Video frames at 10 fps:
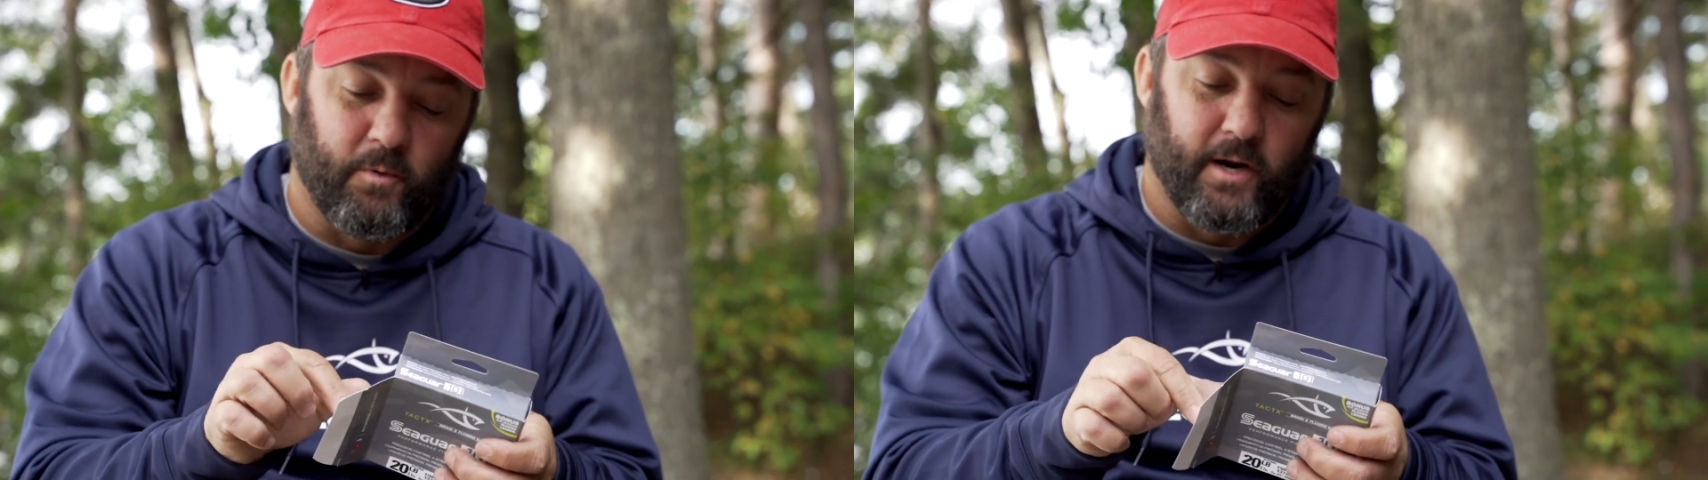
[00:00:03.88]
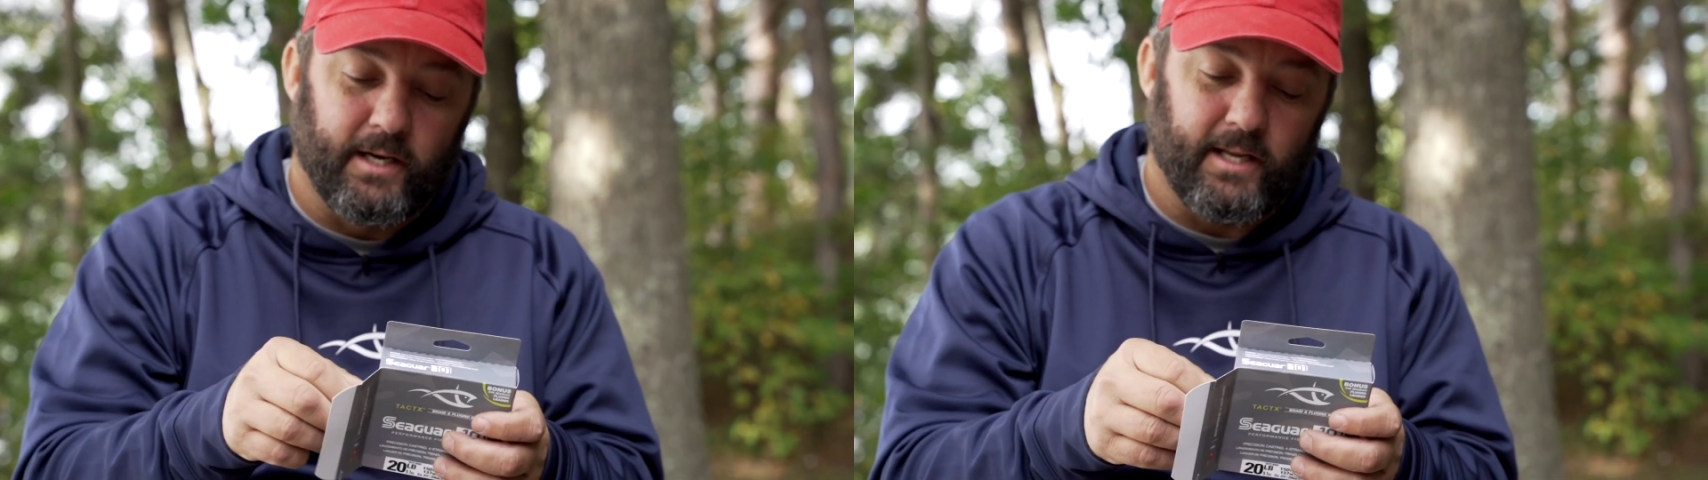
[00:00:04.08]

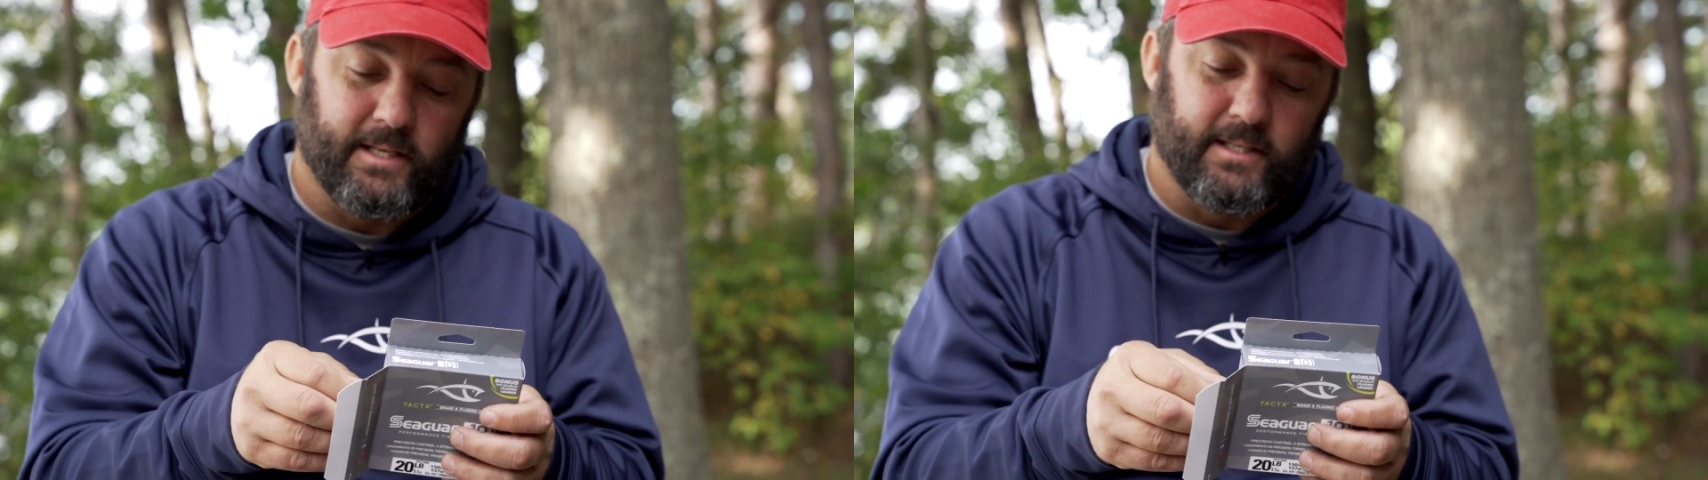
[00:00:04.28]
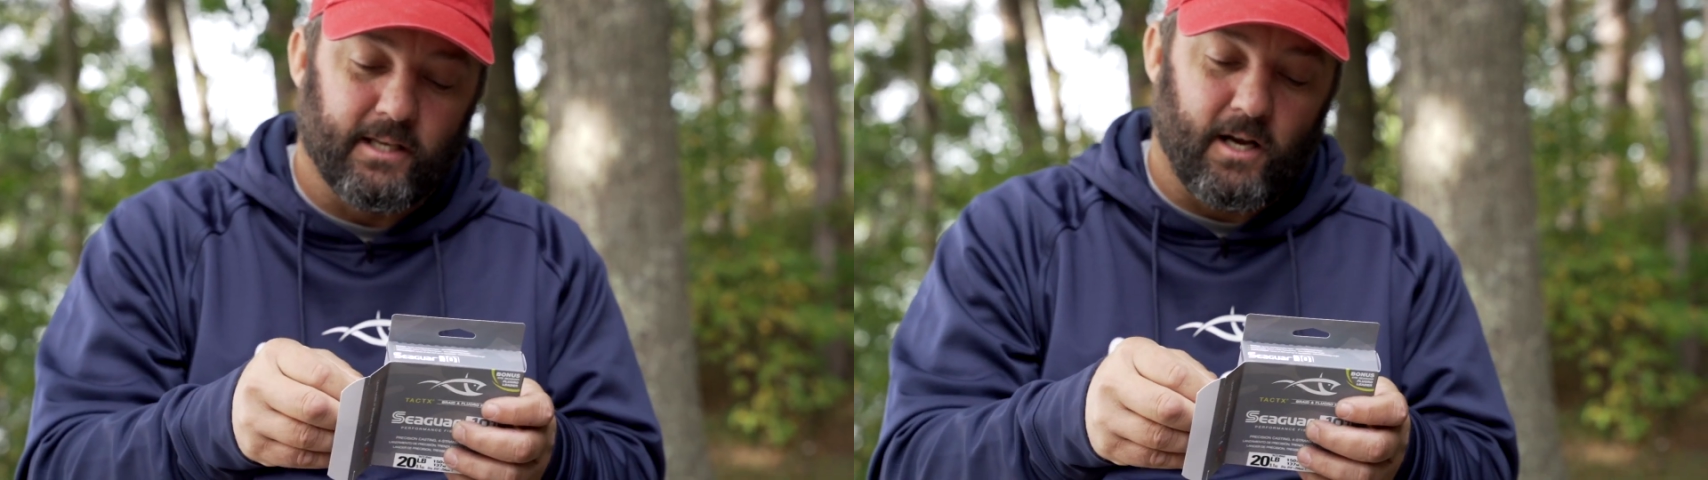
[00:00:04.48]
braid
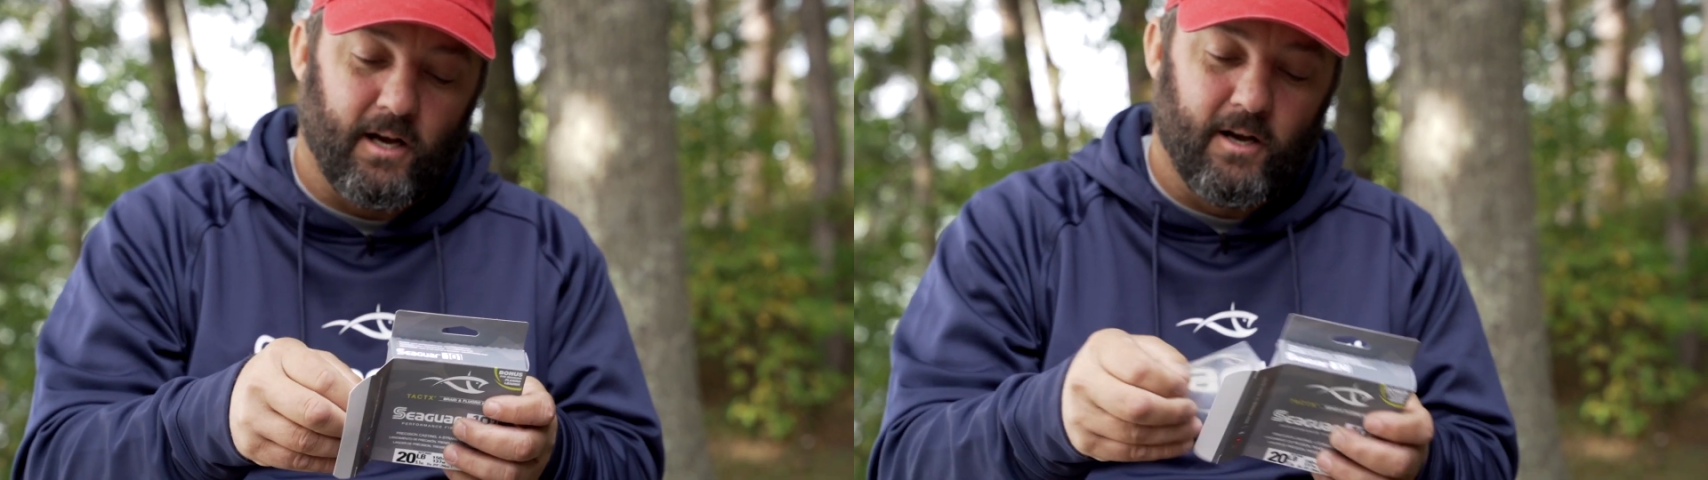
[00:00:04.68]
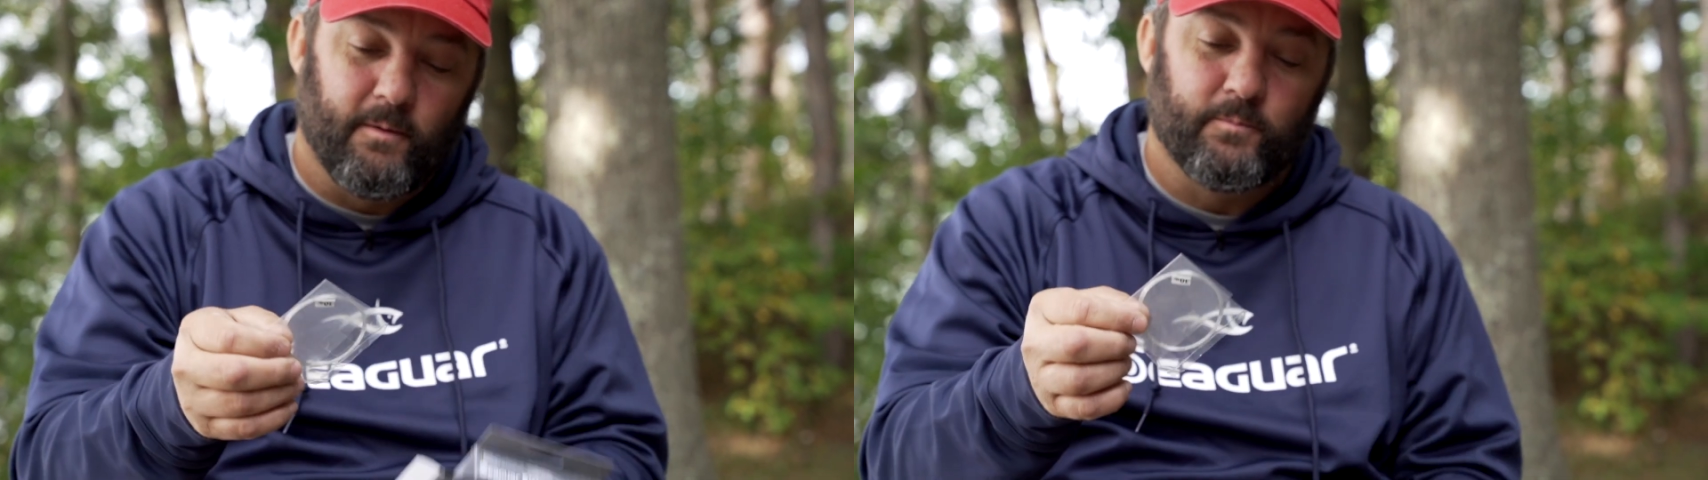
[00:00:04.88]
is it
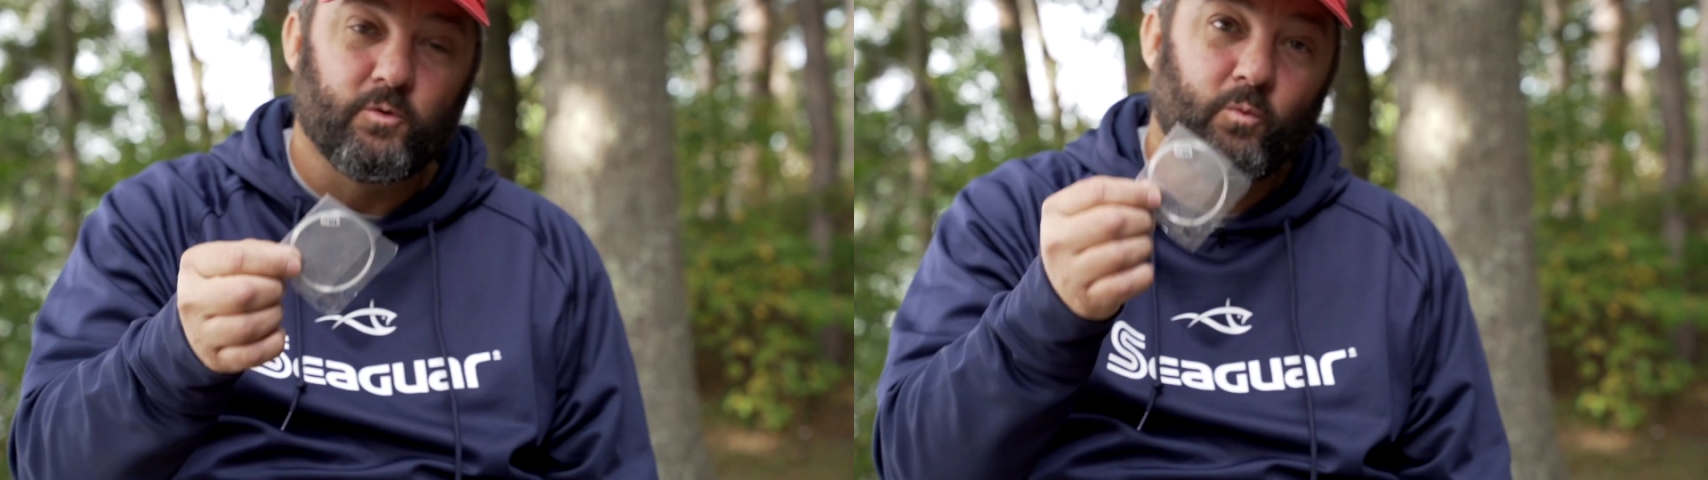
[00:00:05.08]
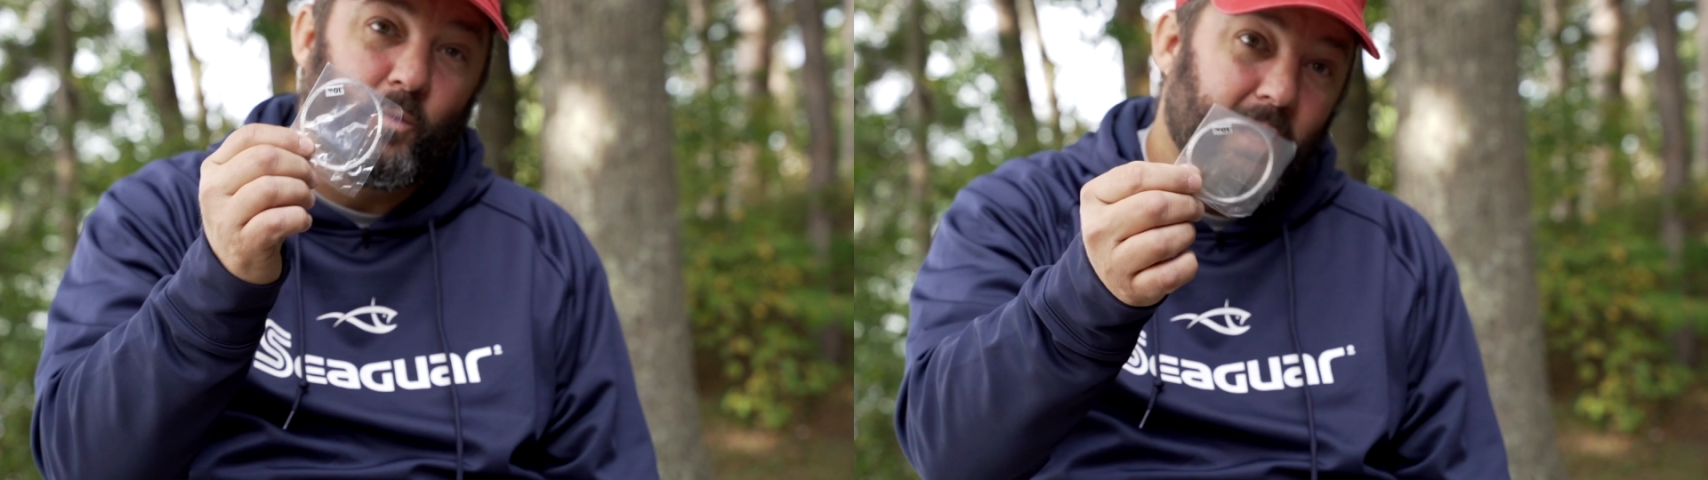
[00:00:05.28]
comes
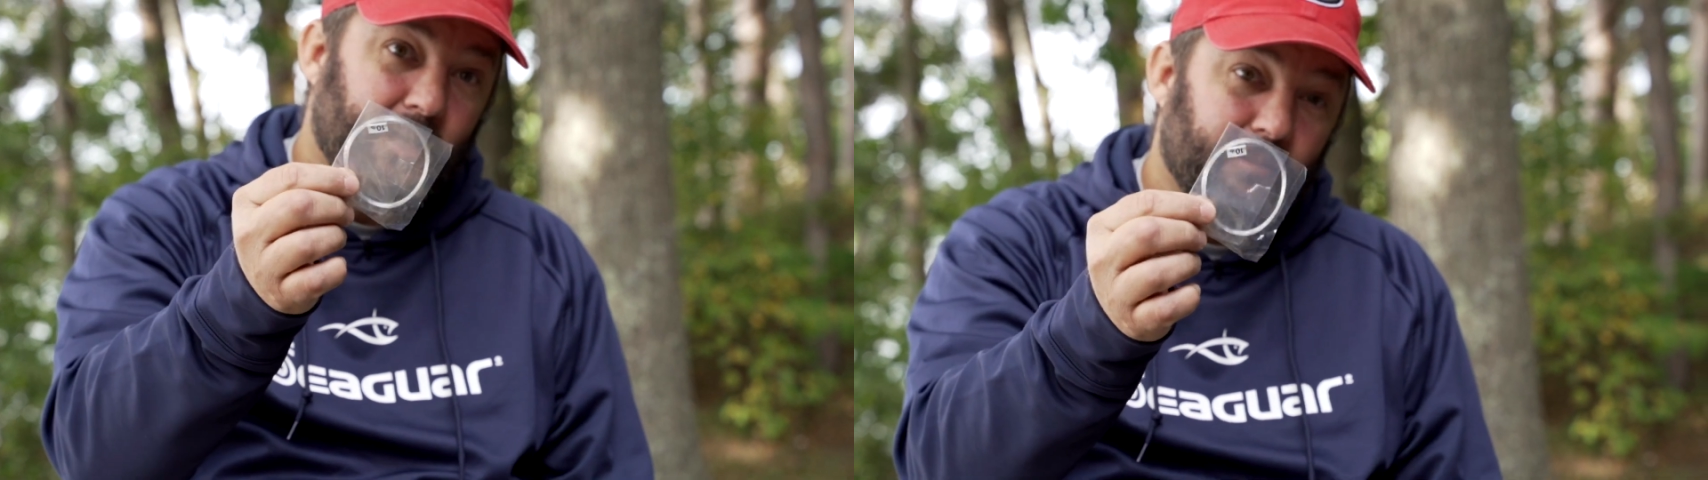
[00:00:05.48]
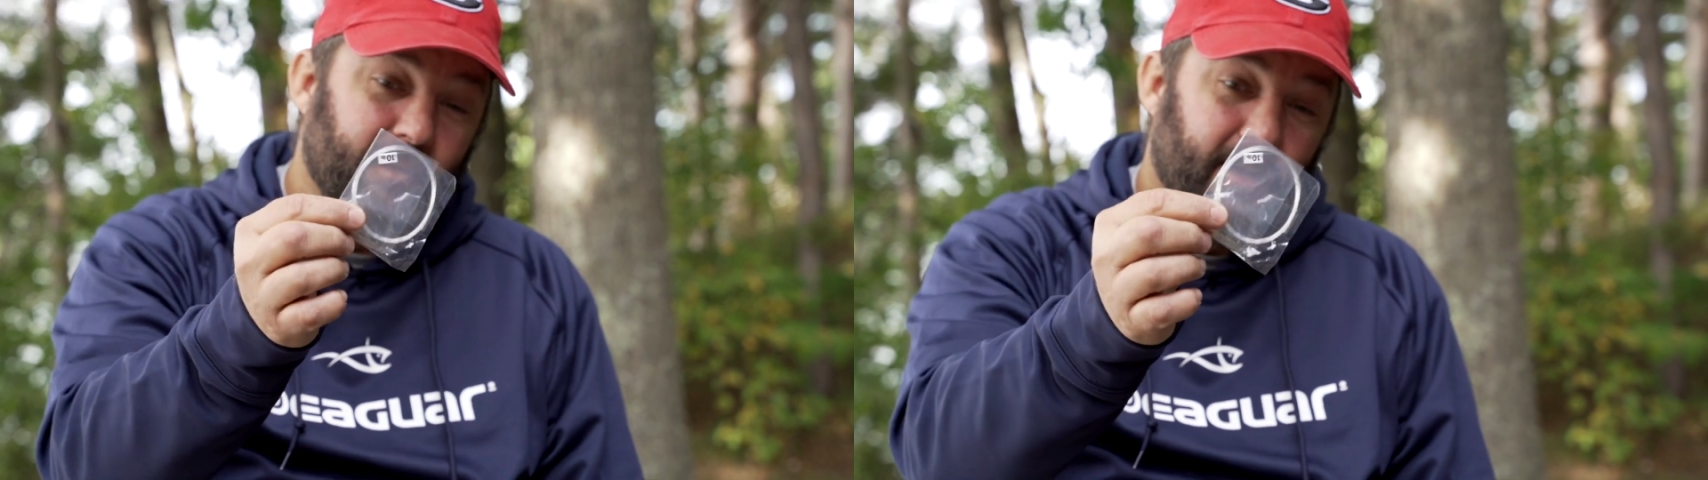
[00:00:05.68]

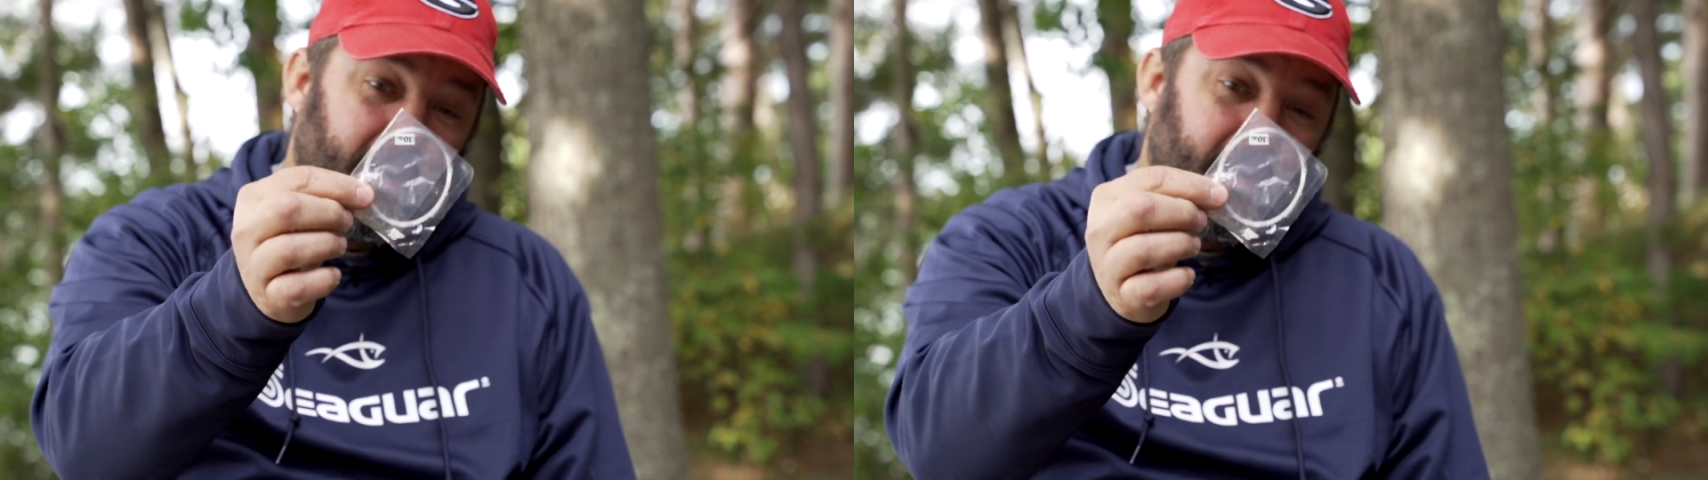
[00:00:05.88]
with